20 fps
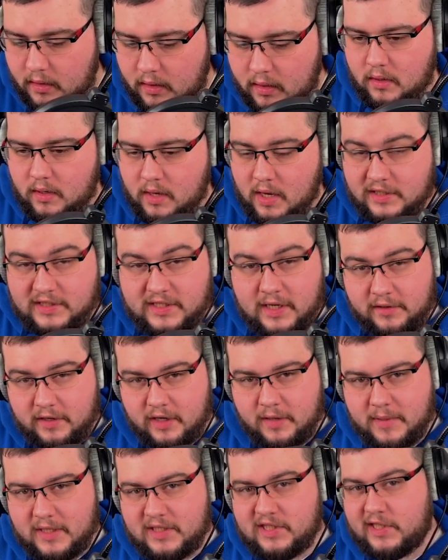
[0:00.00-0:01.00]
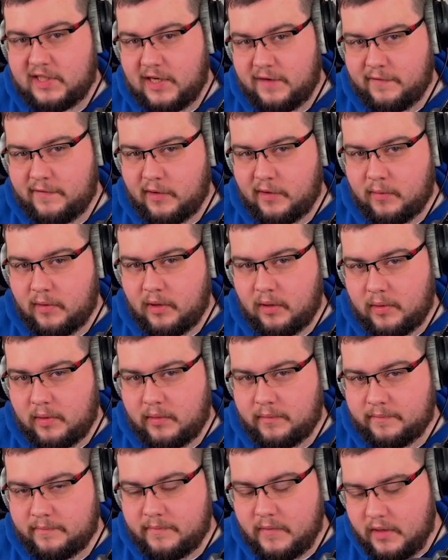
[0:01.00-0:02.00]
It's sounding a bit stiff at the
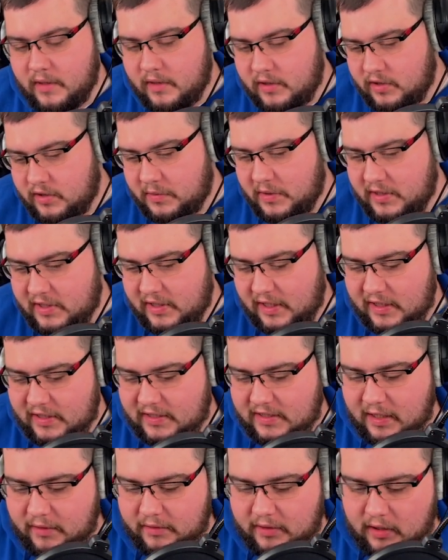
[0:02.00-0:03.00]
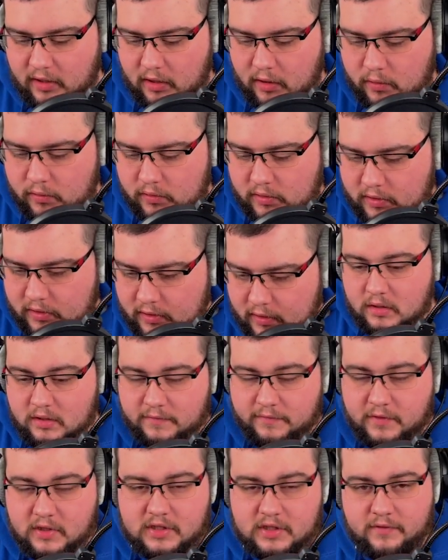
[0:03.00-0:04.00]
moment. We need to get it sounding loose. But
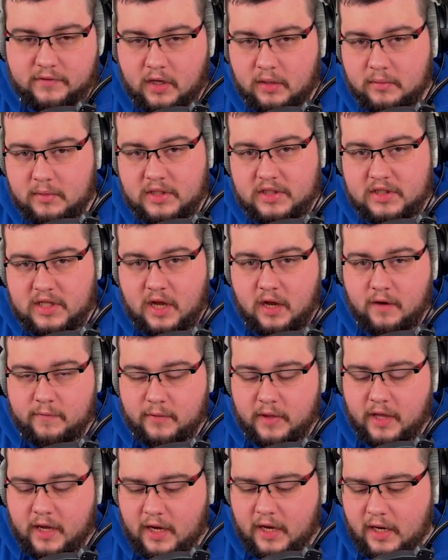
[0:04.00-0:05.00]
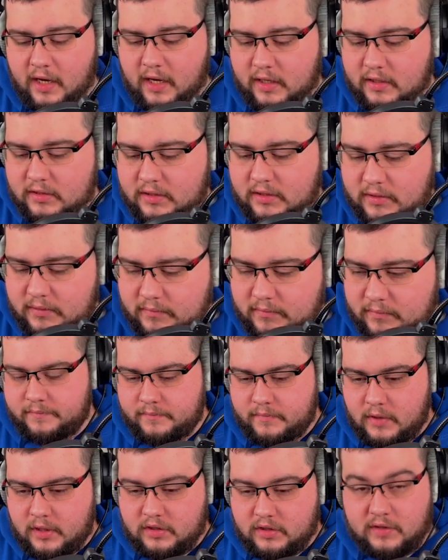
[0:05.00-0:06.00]
first of all, I'm going to start off with the hi-hats.
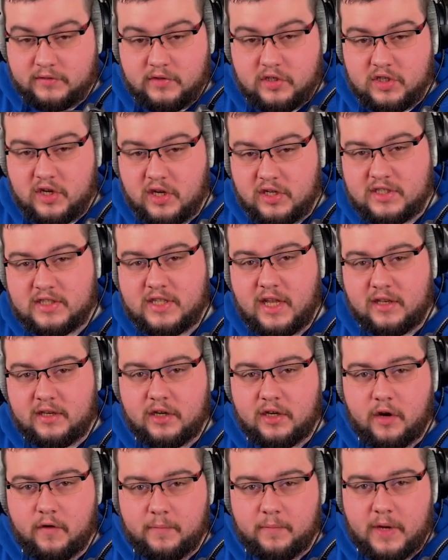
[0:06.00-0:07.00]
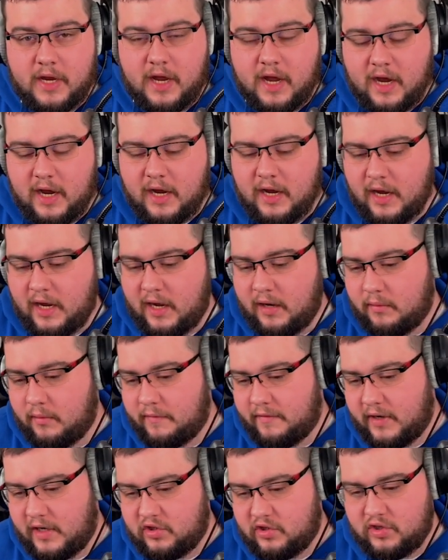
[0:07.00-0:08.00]
So I've just got a standard offbeat hi-hat with
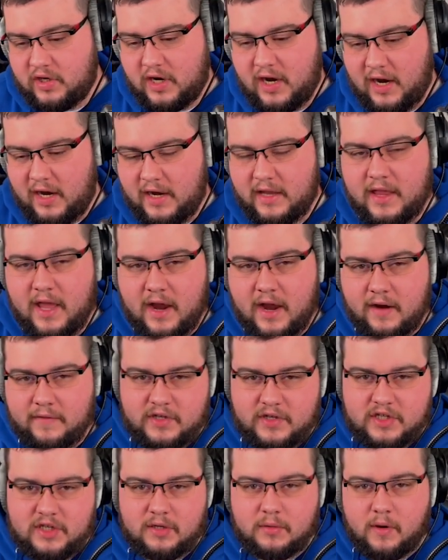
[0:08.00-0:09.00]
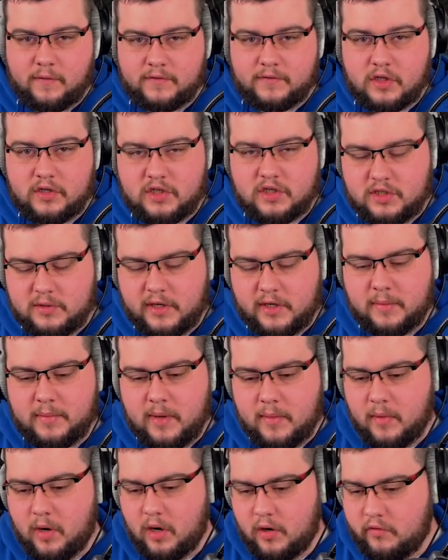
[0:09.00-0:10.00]
an extra hat in there every so often just to add a bit
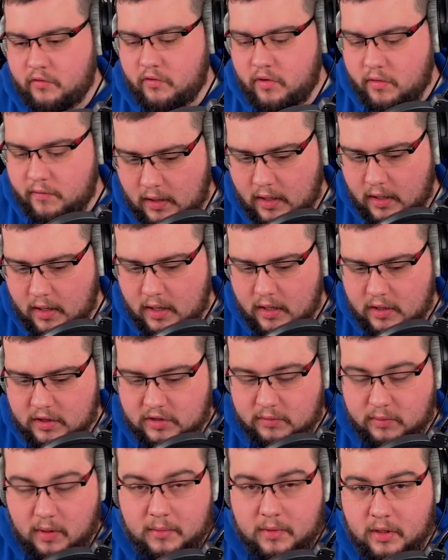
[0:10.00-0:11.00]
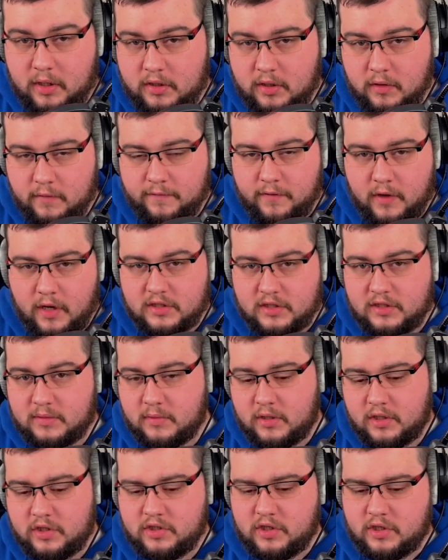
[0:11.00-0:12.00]
more groove. So what I'm going to do first, I'm
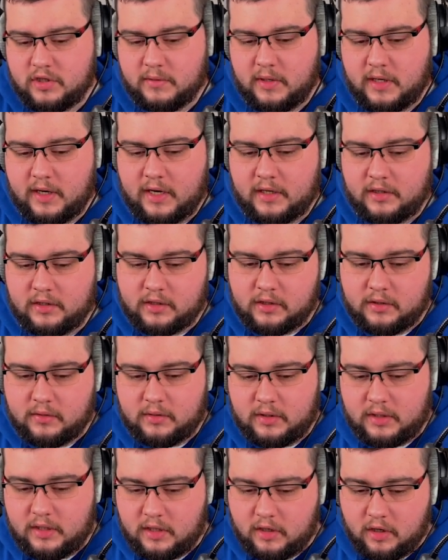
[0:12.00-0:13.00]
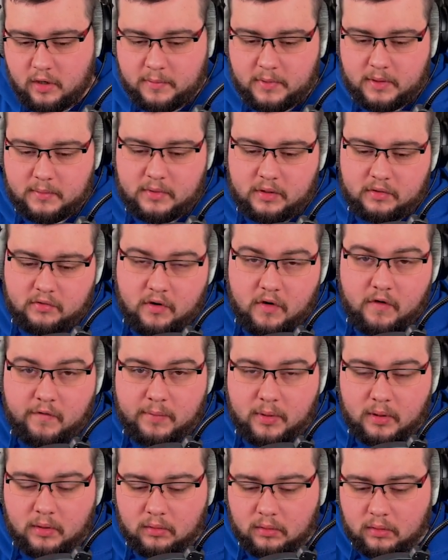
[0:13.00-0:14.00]
going to show you what you can do, and you can open up the groove
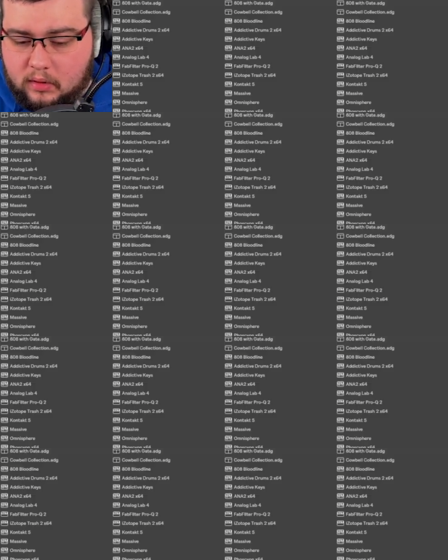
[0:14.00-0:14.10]
pool,